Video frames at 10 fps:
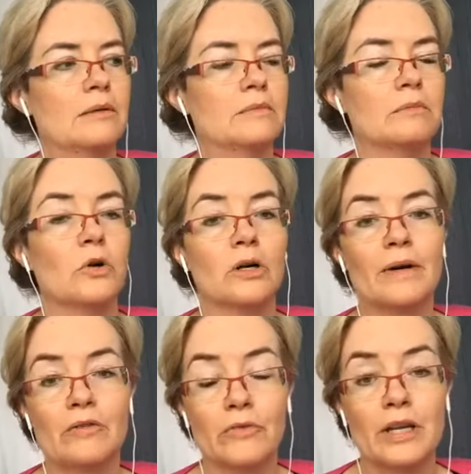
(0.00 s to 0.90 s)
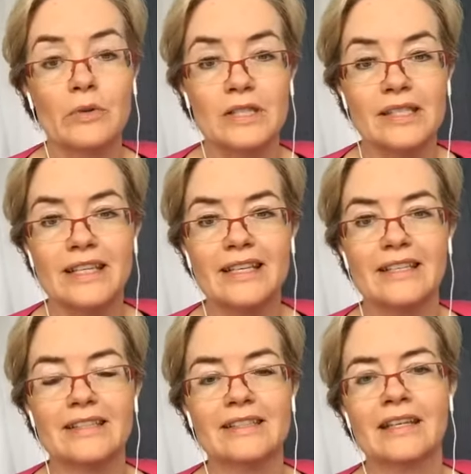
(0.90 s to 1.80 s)
more about
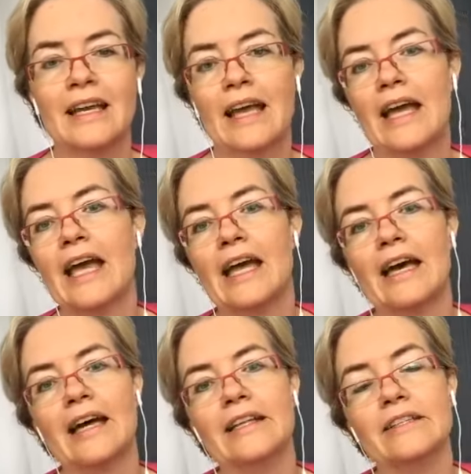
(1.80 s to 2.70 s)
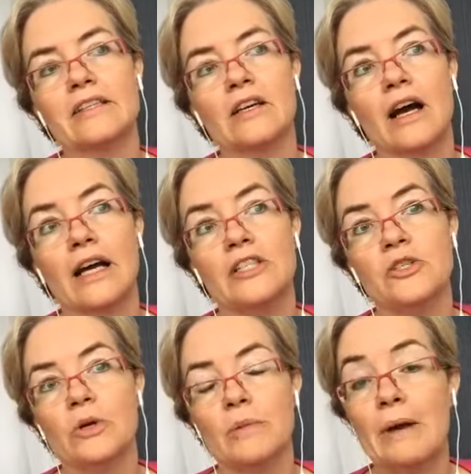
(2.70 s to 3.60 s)
frequencies, and I do
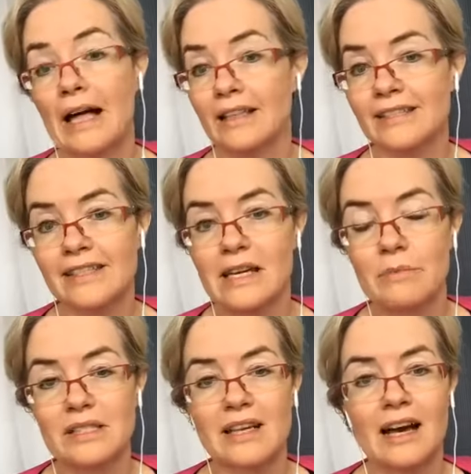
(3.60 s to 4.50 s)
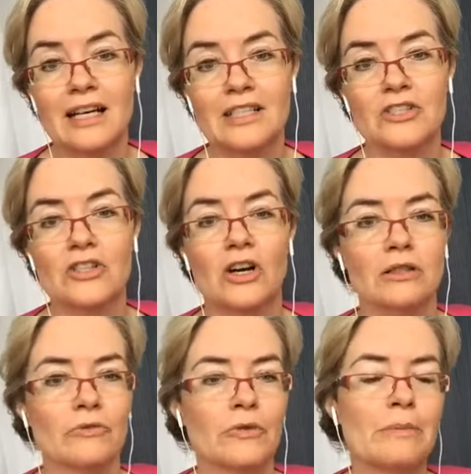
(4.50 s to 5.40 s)
a balancing massage called
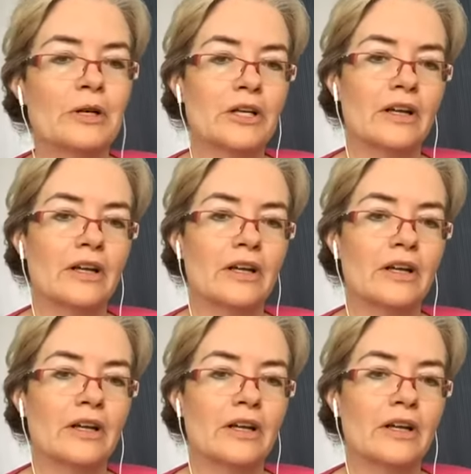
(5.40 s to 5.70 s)
Frimmer,